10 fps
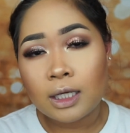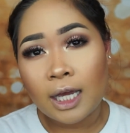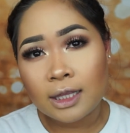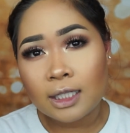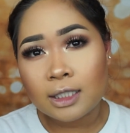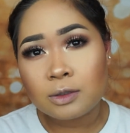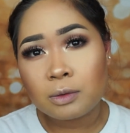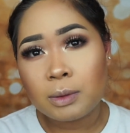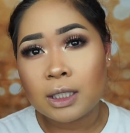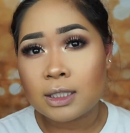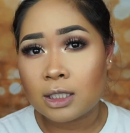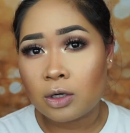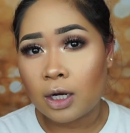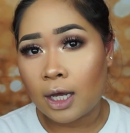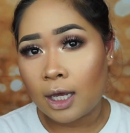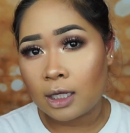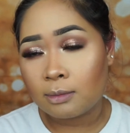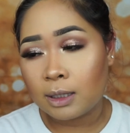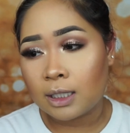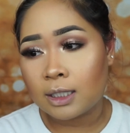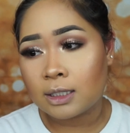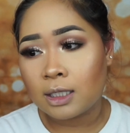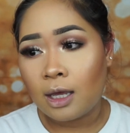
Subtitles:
I think this would be considered high-end because